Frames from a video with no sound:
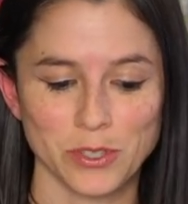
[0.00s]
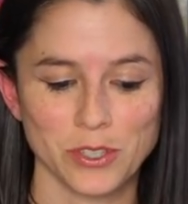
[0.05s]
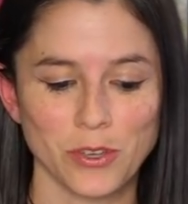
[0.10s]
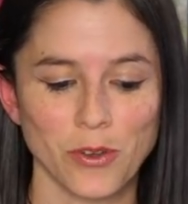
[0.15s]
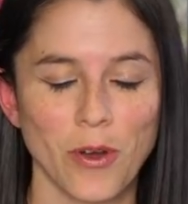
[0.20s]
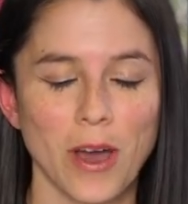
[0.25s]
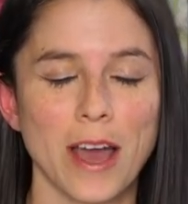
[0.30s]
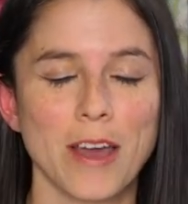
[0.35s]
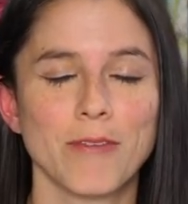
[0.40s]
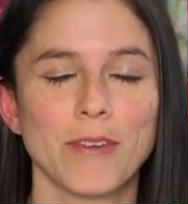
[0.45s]

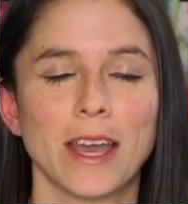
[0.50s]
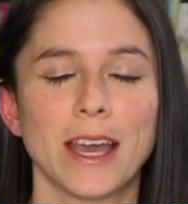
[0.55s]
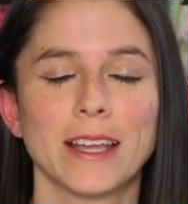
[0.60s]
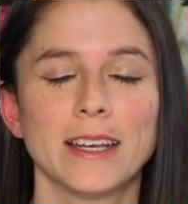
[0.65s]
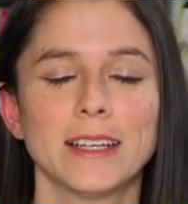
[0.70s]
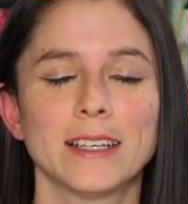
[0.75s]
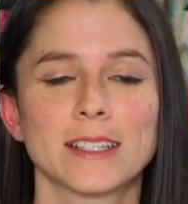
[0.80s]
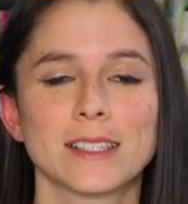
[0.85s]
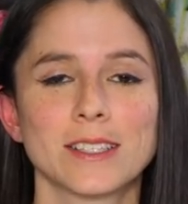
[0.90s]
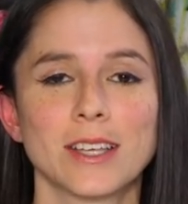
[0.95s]
So I've
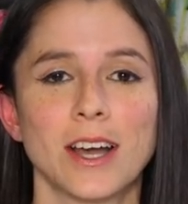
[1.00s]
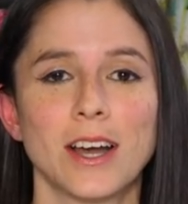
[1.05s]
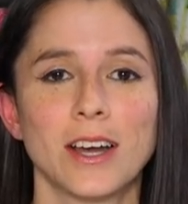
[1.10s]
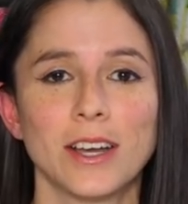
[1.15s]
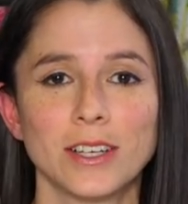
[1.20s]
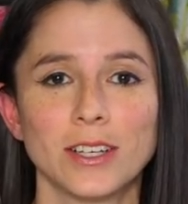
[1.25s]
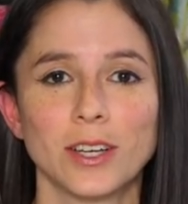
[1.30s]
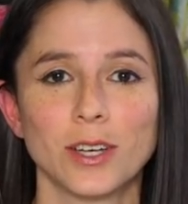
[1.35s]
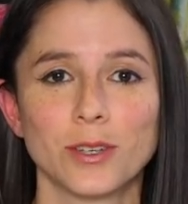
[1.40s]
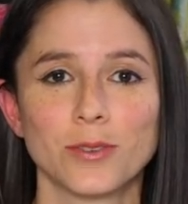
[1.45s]
added a
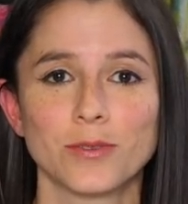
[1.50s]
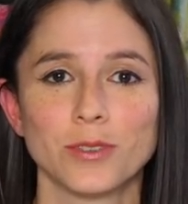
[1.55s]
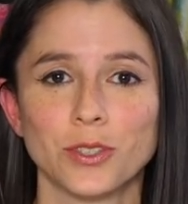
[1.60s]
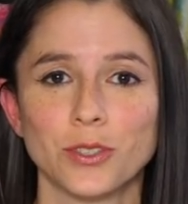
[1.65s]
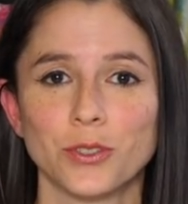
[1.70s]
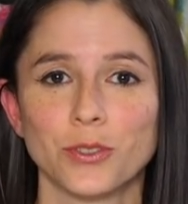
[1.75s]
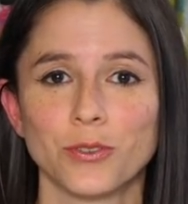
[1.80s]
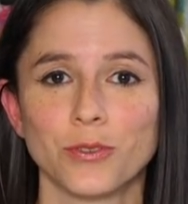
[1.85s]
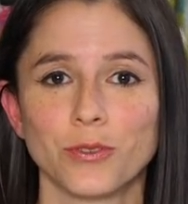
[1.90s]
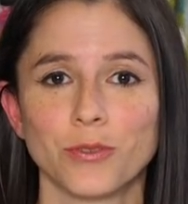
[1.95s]
ton of
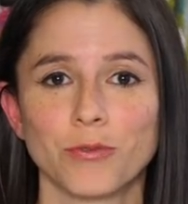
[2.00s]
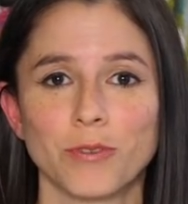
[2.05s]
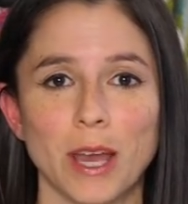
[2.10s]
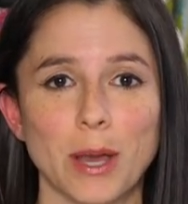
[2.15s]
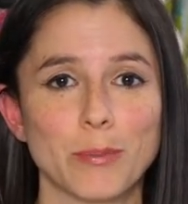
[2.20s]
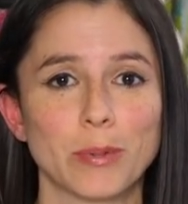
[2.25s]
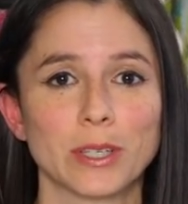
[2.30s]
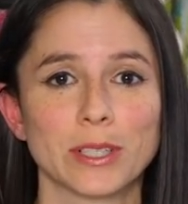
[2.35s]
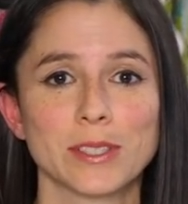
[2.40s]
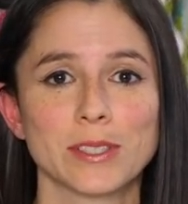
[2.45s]
new
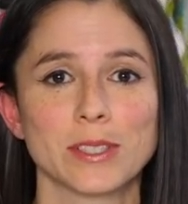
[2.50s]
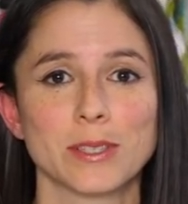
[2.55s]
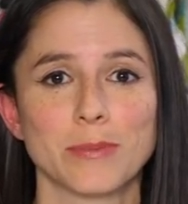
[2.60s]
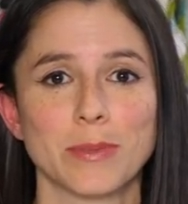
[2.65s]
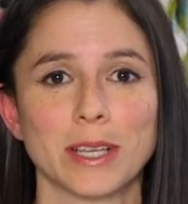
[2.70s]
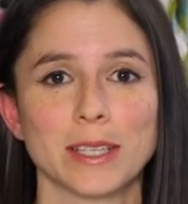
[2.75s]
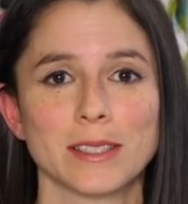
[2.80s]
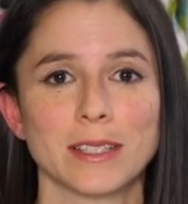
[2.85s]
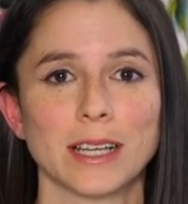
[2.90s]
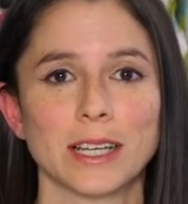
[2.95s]
fabrics to
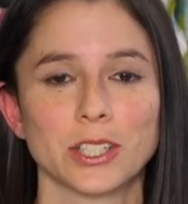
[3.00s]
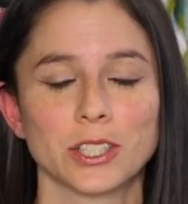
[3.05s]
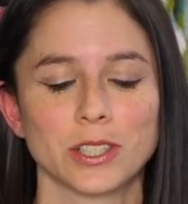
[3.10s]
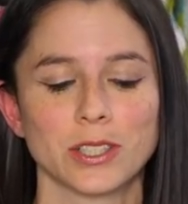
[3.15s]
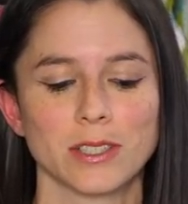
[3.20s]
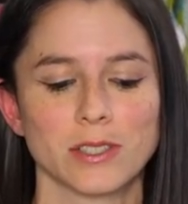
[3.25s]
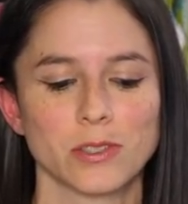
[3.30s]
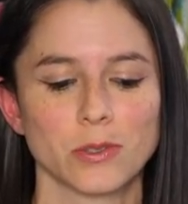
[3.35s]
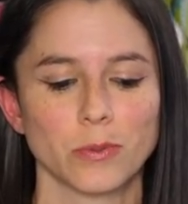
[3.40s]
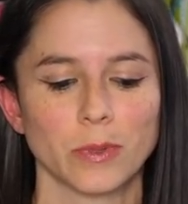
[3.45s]
my stash
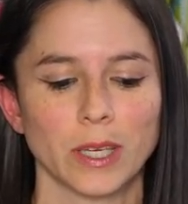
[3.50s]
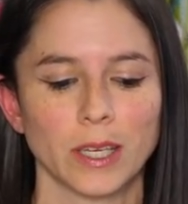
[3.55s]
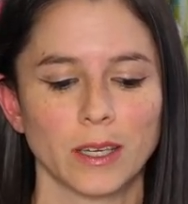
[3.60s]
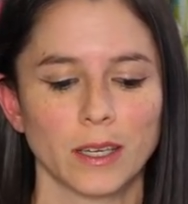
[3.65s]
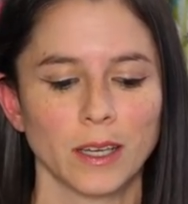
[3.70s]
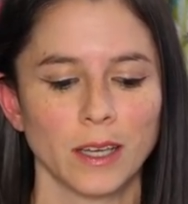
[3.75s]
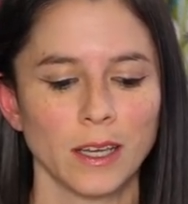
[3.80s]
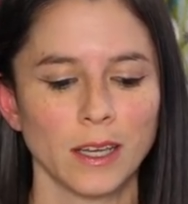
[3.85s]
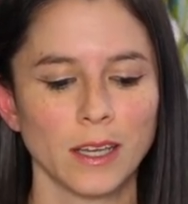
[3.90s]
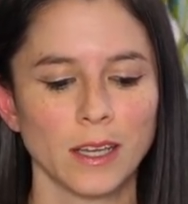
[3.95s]
this
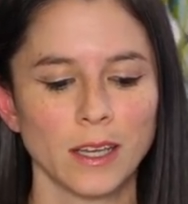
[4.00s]
week.